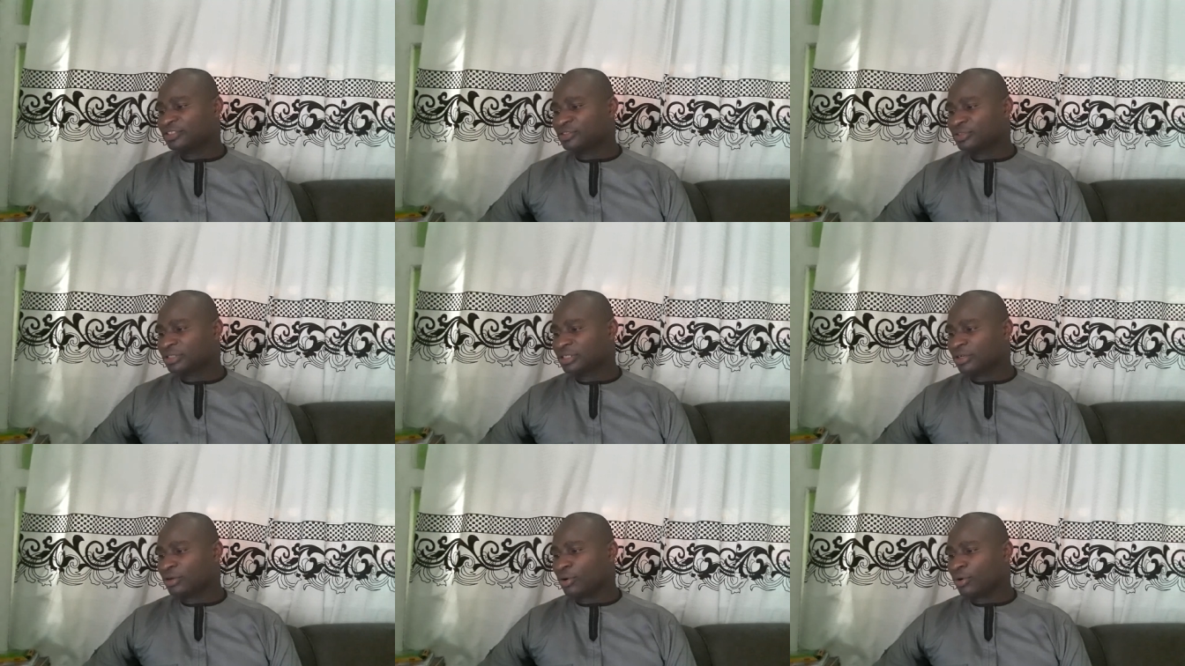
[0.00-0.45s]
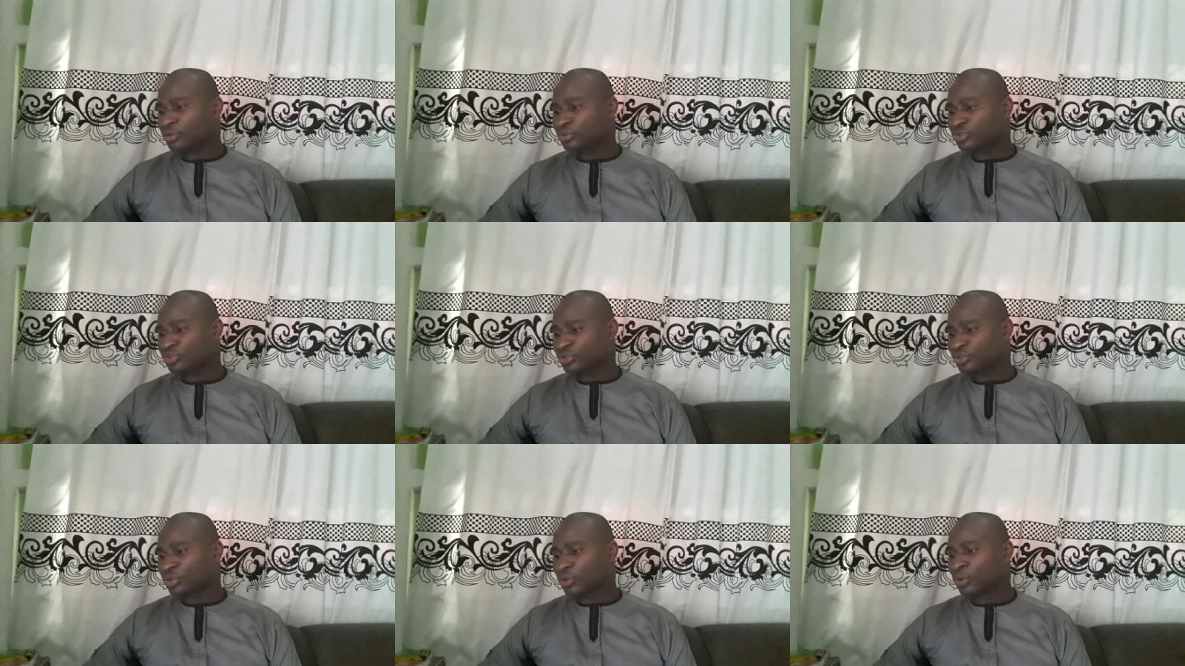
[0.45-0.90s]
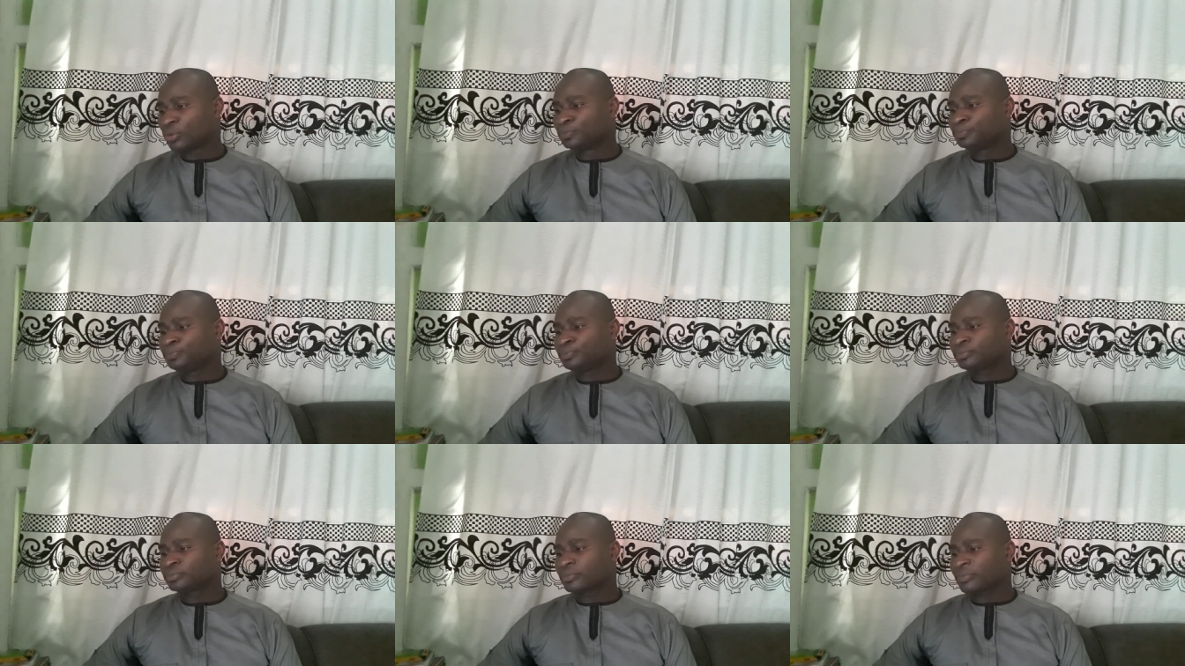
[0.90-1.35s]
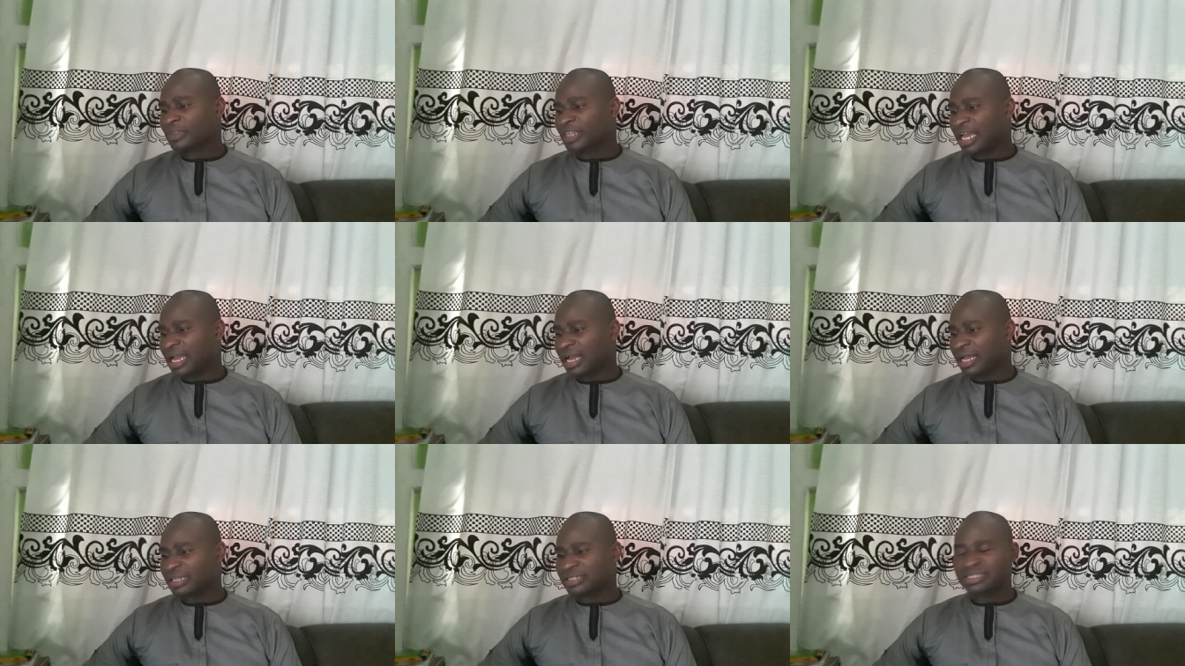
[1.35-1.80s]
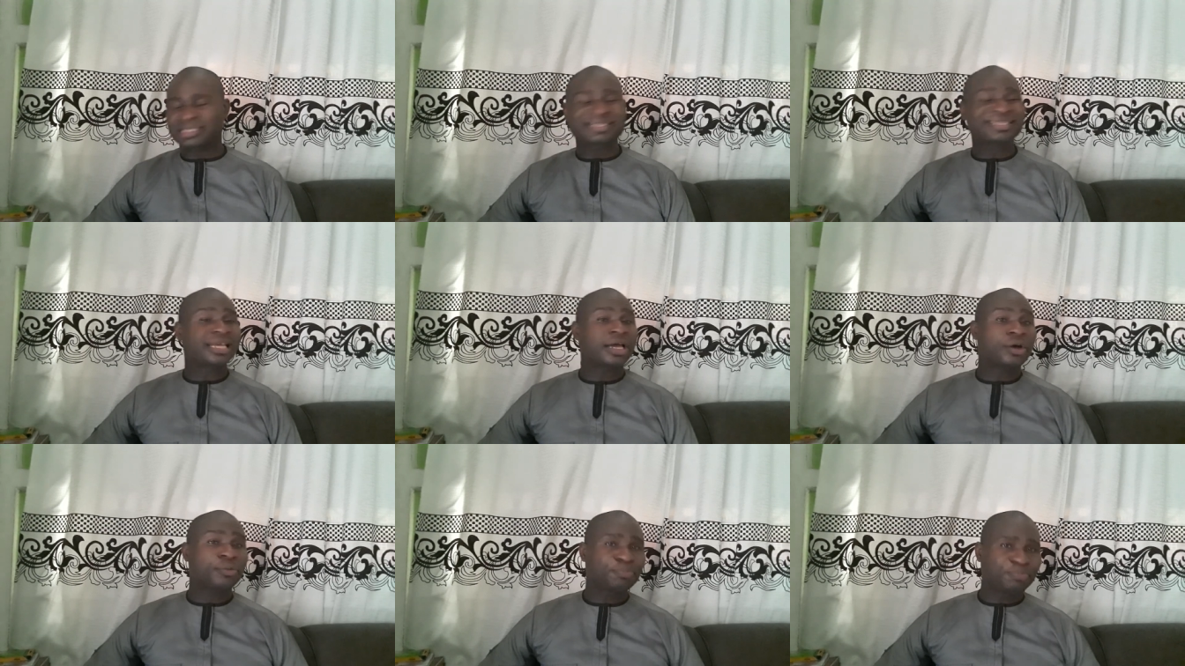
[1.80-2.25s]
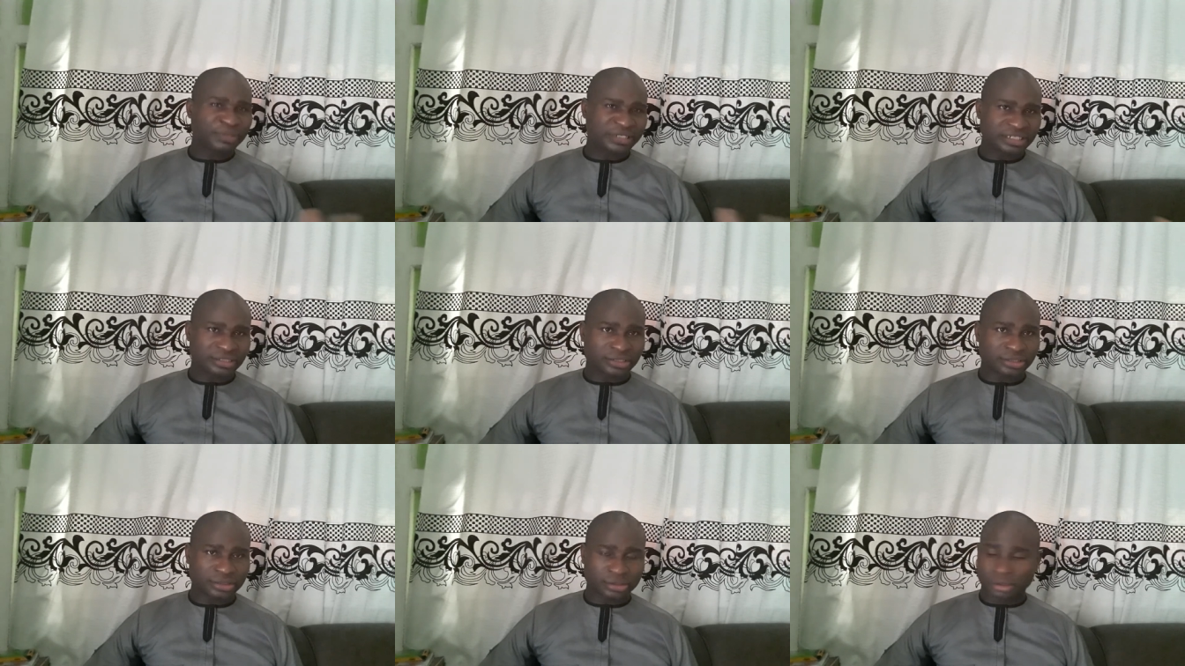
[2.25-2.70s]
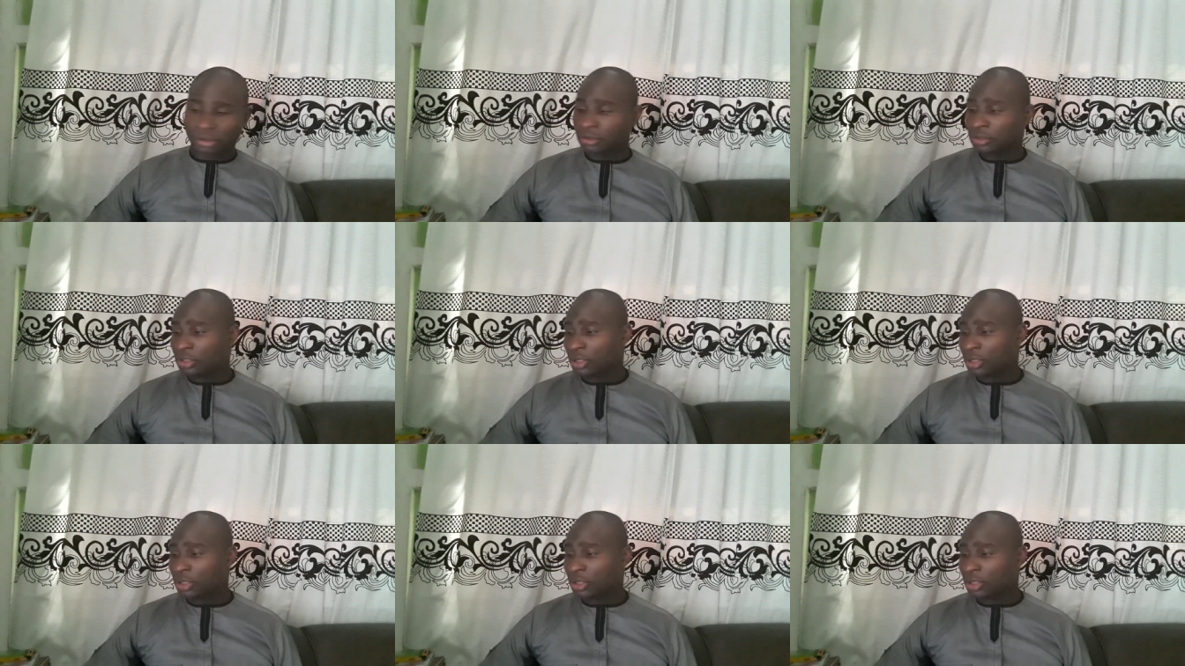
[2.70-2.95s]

you can also uh, sell picture